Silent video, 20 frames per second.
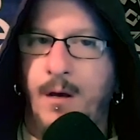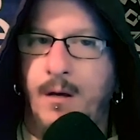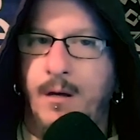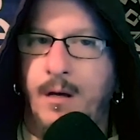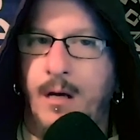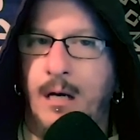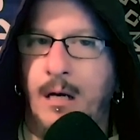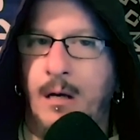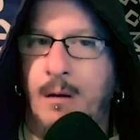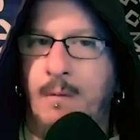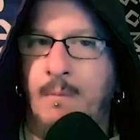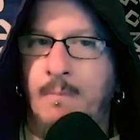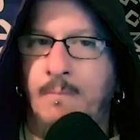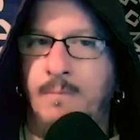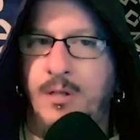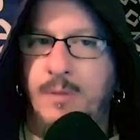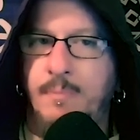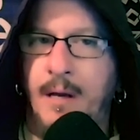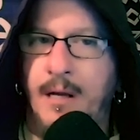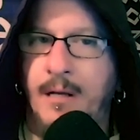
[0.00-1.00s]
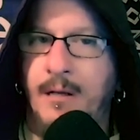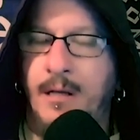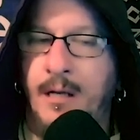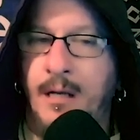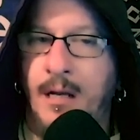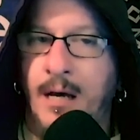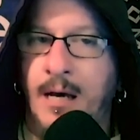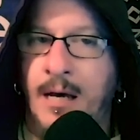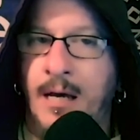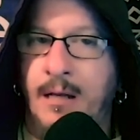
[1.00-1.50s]
um, spend a
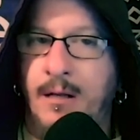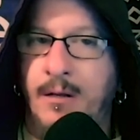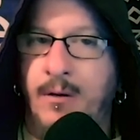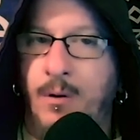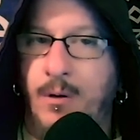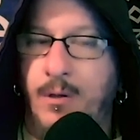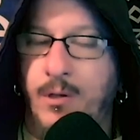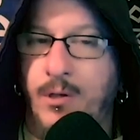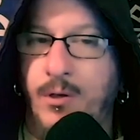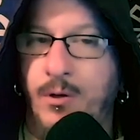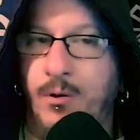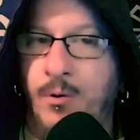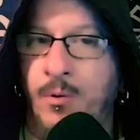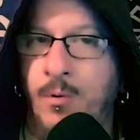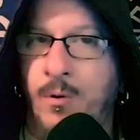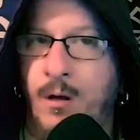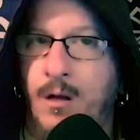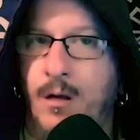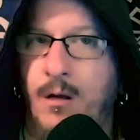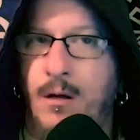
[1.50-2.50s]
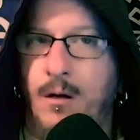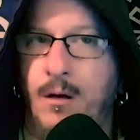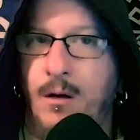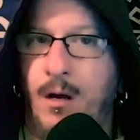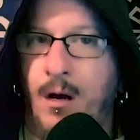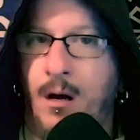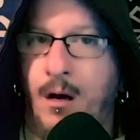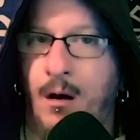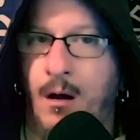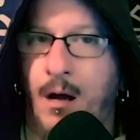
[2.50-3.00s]
night or two
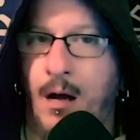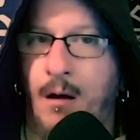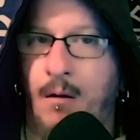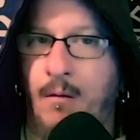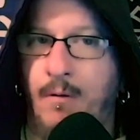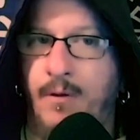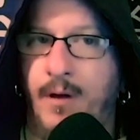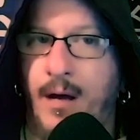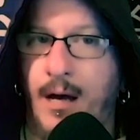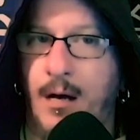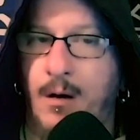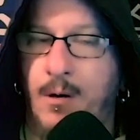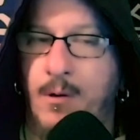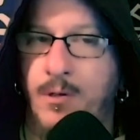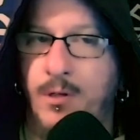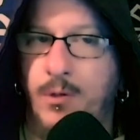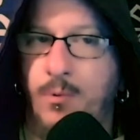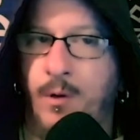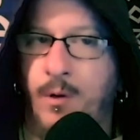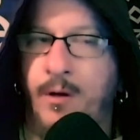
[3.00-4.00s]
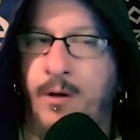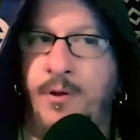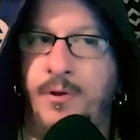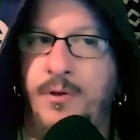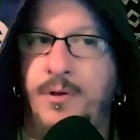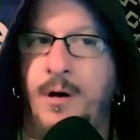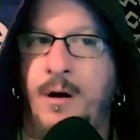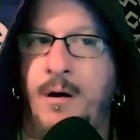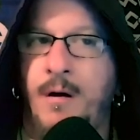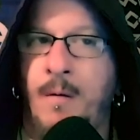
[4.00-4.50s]
uh, out of the house with
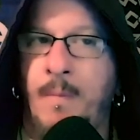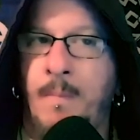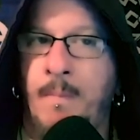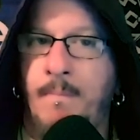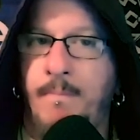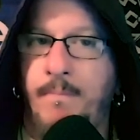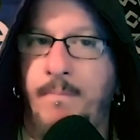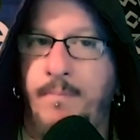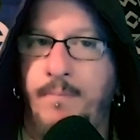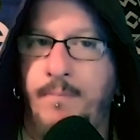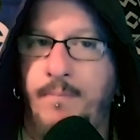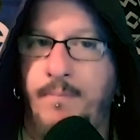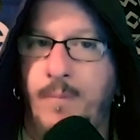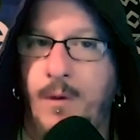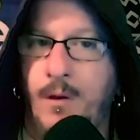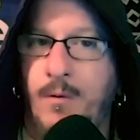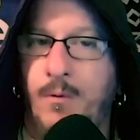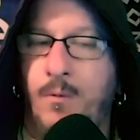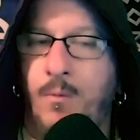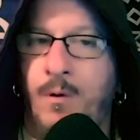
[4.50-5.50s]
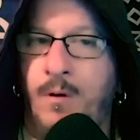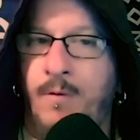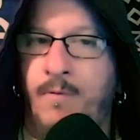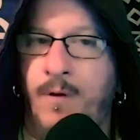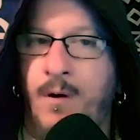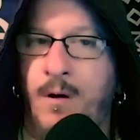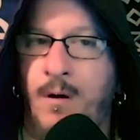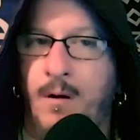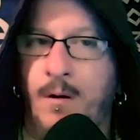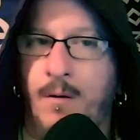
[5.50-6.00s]
um, one of
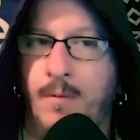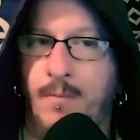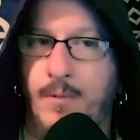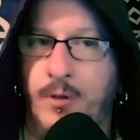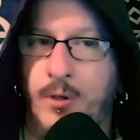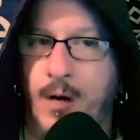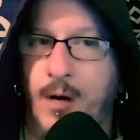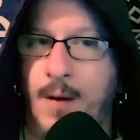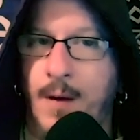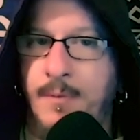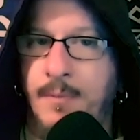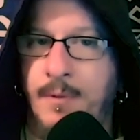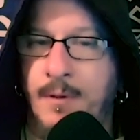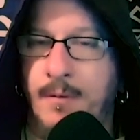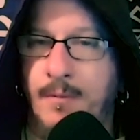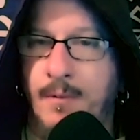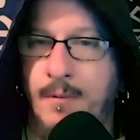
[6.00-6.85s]
our tribesmen.